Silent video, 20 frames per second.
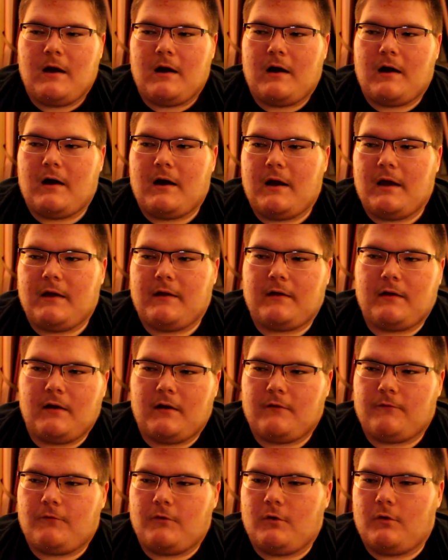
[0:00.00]
I
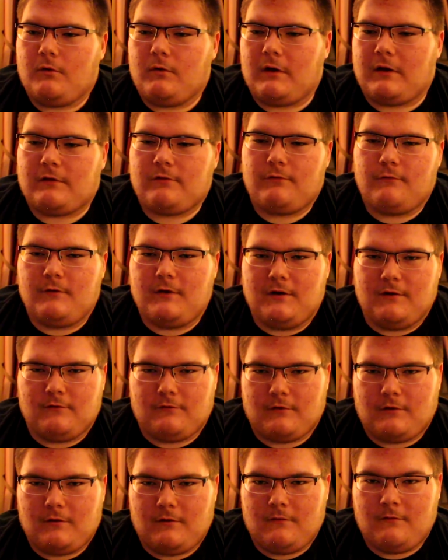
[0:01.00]
got a phone like 3
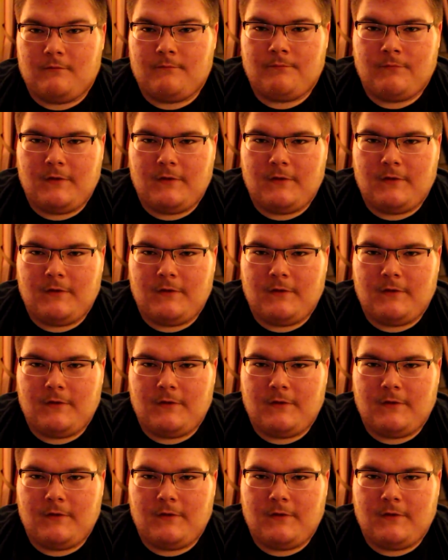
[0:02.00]
years ago.